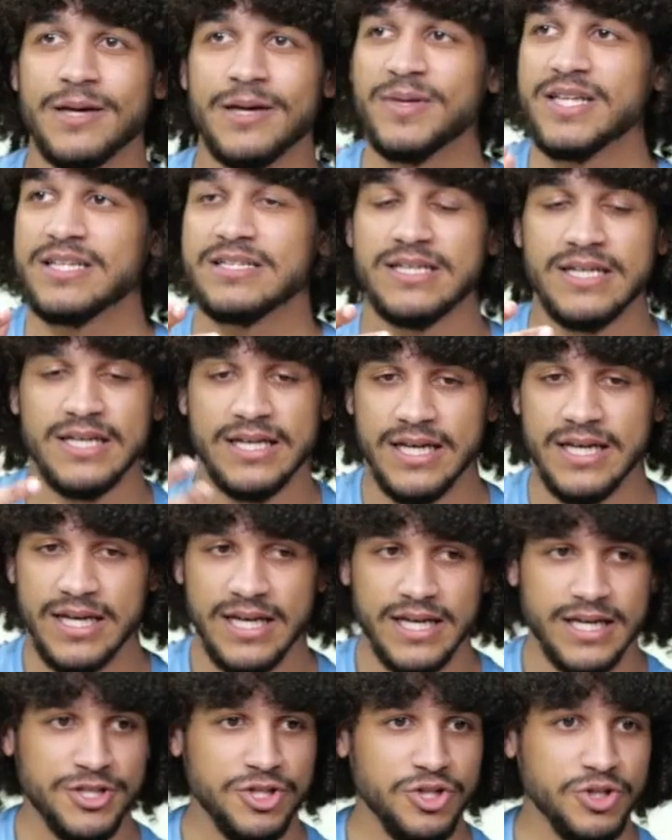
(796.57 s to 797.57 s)
I mean,
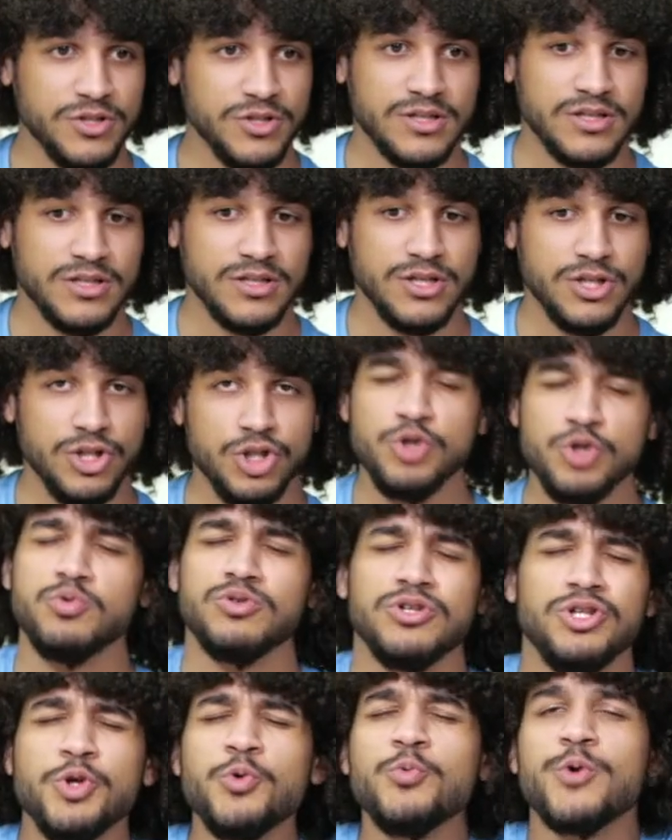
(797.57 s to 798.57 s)

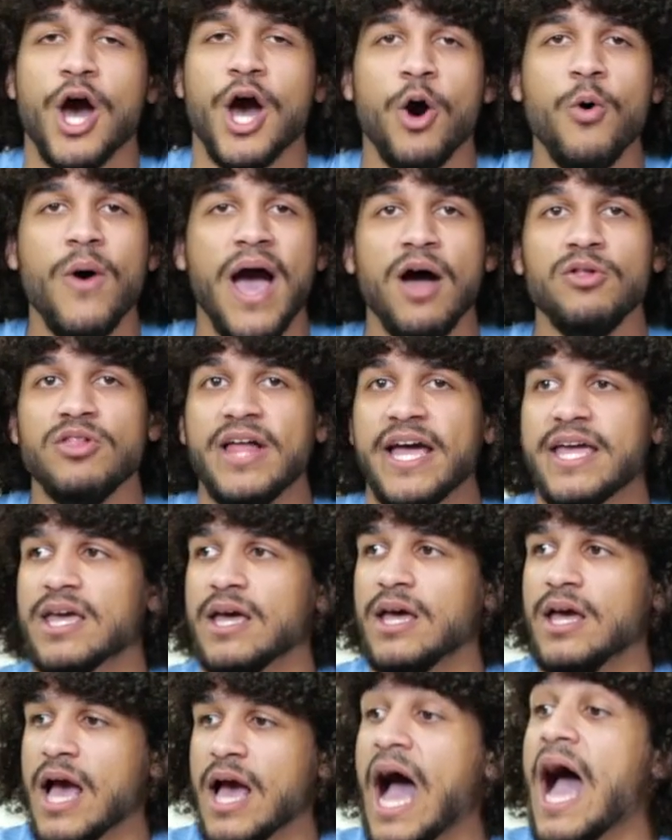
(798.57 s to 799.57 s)
you know how like
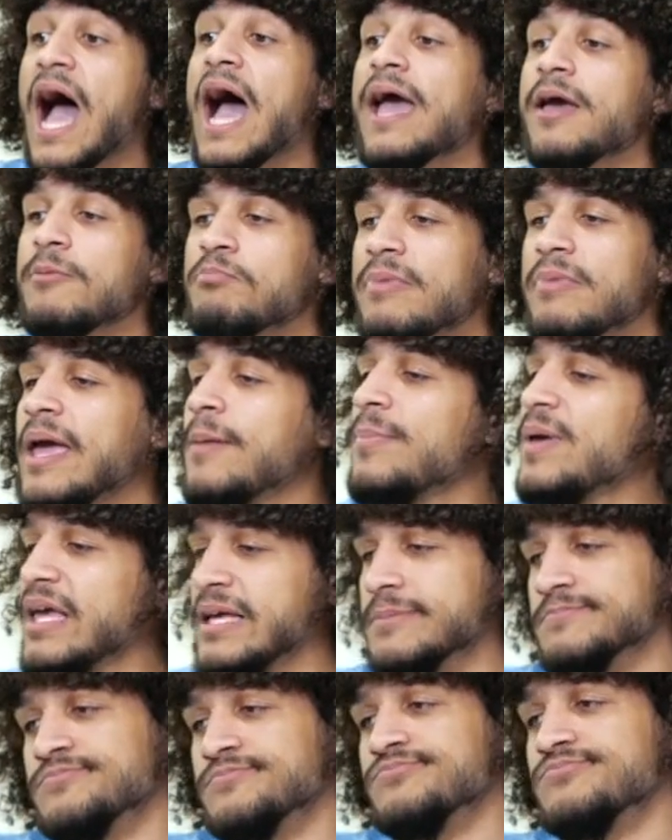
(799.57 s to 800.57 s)
I
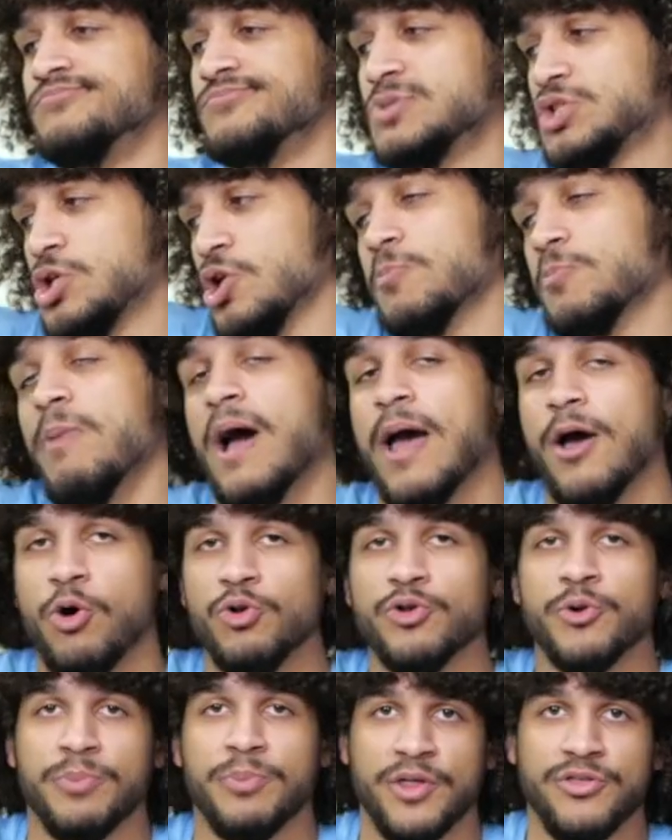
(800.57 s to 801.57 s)
maybe took my
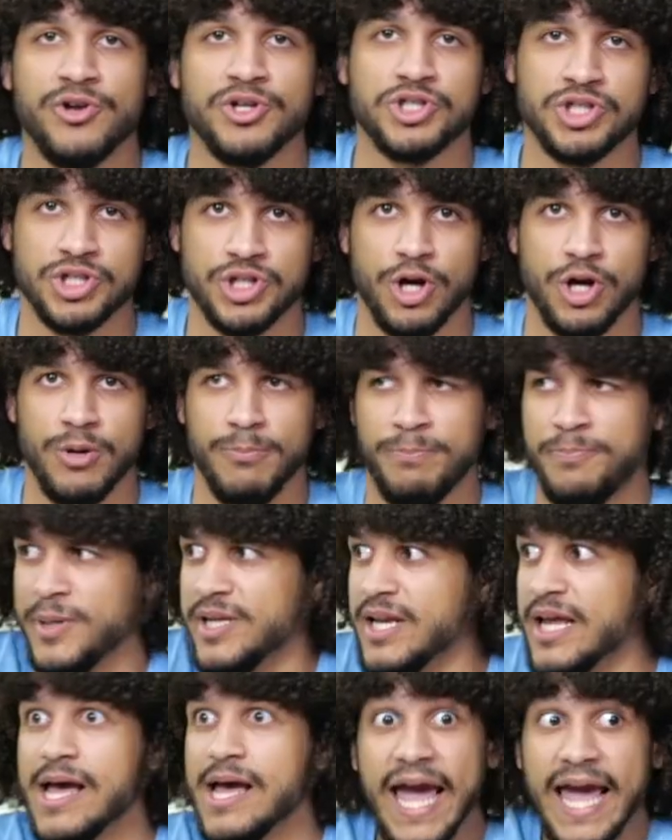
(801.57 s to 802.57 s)
older brother's shirt,
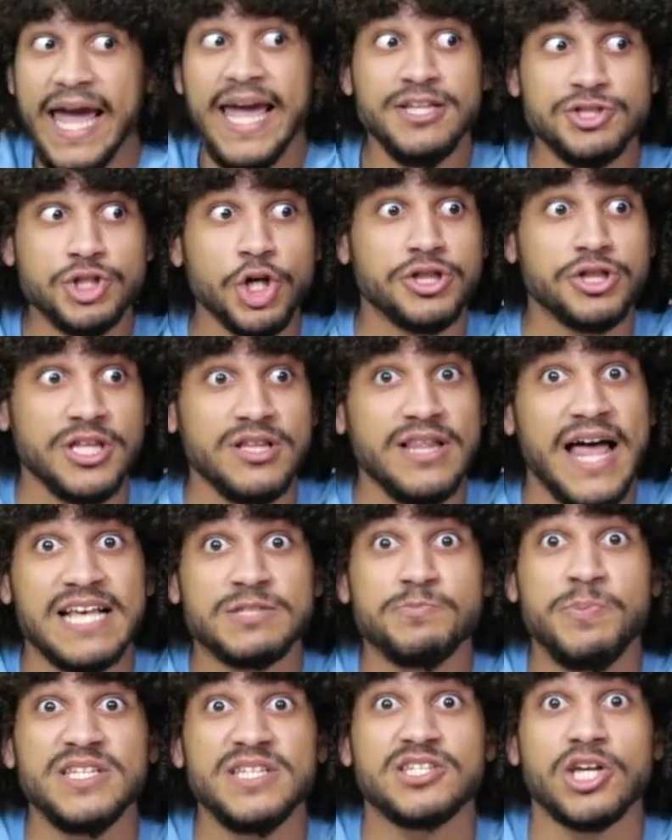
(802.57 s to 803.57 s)
but he took the
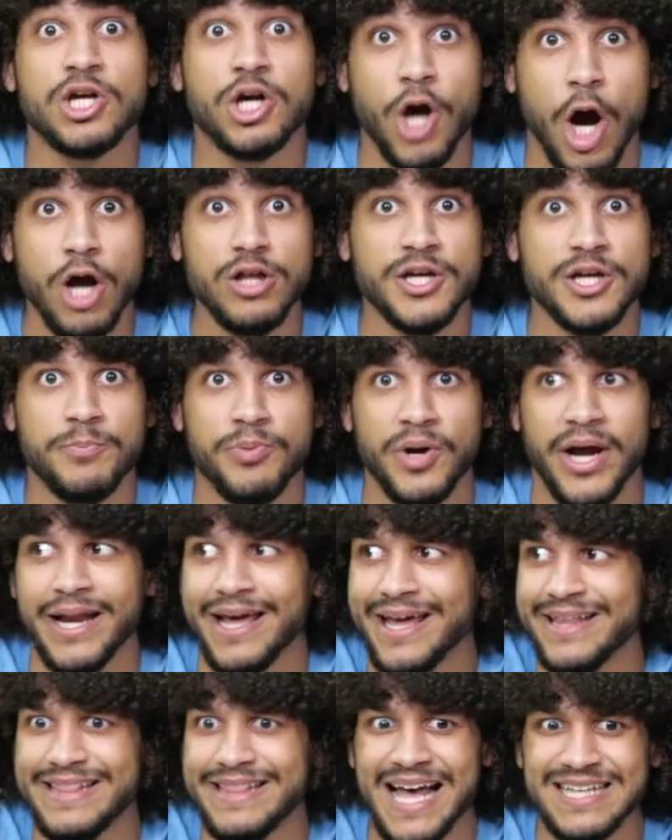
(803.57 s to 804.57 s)
last piece of garlic bread,
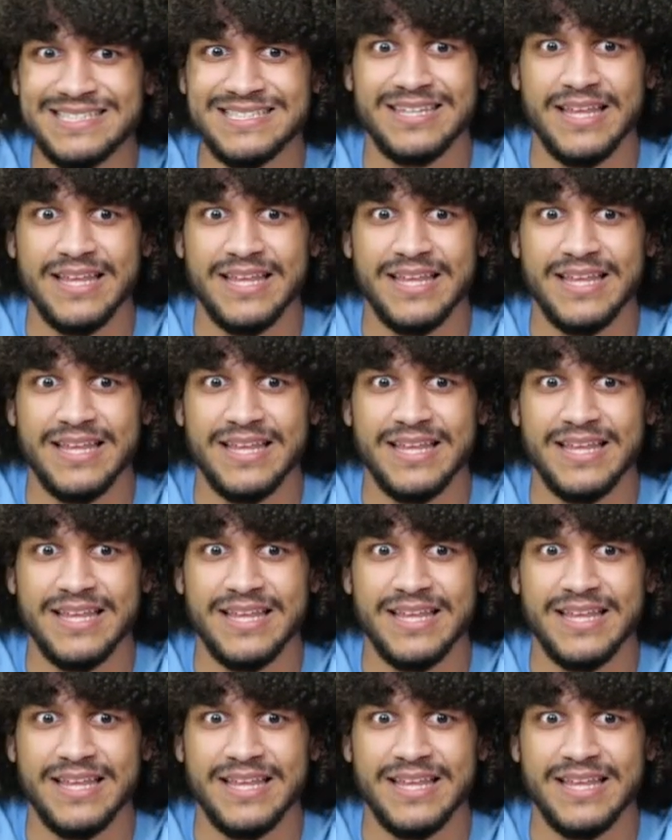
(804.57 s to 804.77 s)
and that's